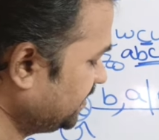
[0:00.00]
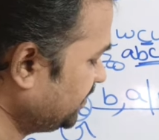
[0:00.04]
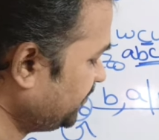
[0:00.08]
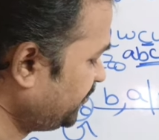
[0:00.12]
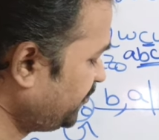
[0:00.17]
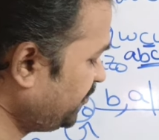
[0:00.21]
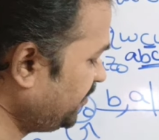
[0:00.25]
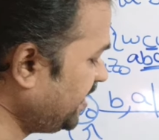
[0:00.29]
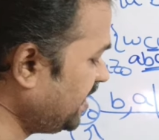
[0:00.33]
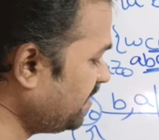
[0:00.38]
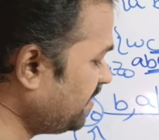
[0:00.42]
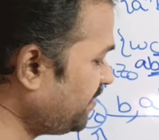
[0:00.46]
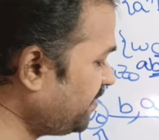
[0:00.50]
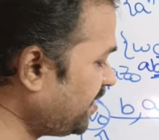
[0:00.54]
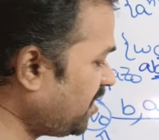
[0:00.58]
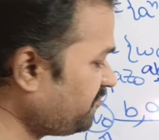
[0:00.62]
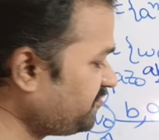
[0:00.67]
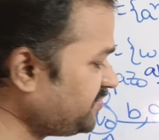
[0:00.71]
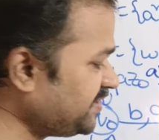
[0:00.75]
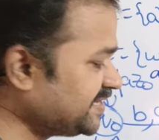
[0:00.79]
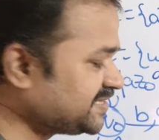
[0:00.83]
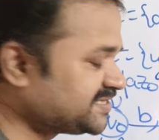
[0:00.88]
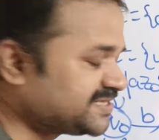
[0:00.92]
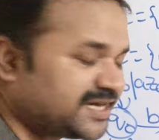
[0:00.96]
So number
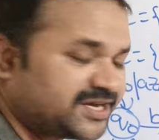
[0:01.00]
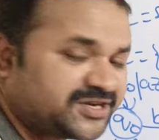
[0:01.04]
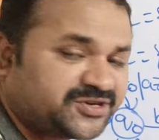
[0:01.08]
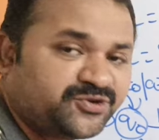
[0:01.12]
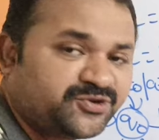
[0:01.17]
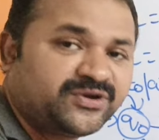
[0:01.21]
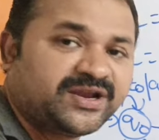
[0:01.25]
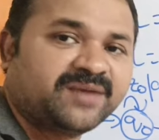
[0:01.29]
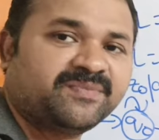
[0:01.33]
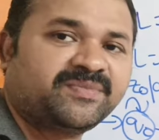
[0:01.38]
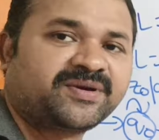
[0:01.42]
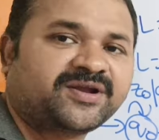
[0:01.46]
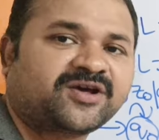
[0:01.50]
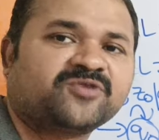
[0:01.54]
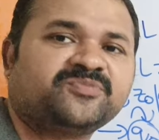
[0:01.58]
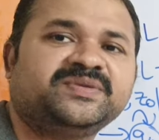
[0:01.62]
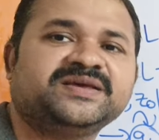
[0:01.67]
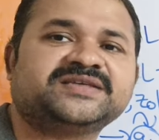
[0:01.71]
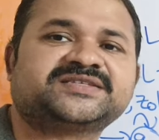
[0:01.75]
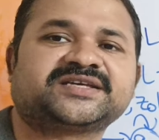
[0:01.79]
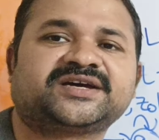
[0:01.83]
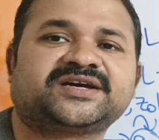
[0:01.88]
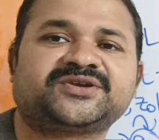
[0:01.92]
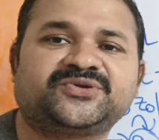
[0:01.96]
of A's are 2, number of
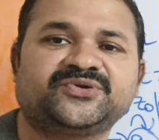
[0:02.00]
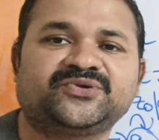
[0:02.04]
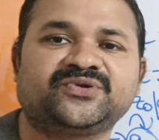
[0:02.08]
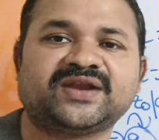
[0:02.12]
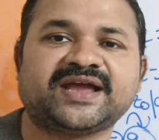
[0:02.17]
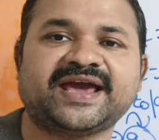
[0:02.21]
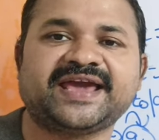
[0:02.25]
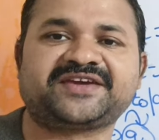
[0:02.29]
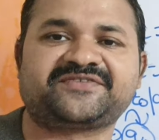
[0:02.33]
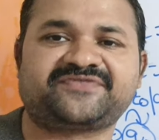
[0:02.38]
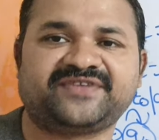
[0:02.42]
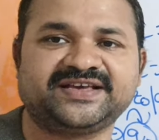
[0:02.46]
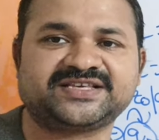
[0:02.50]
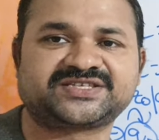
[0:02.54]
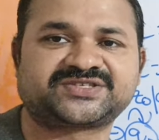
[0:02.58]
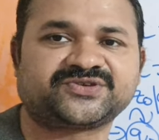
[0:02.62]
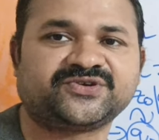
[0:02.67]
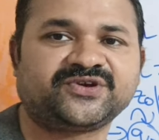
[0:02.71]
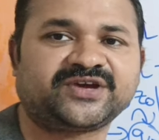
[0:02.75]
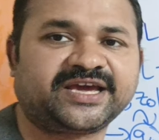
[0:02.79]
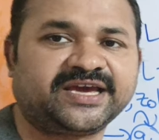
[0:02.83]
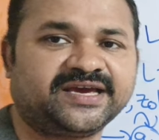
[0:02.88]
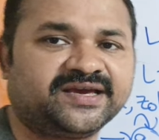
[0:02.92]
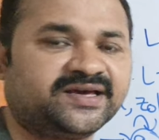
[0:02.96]
B's are 2. Likewise,
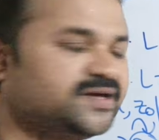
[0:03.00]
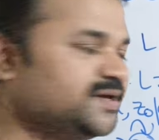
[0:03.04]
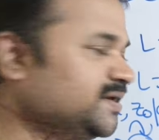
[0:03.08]
okay.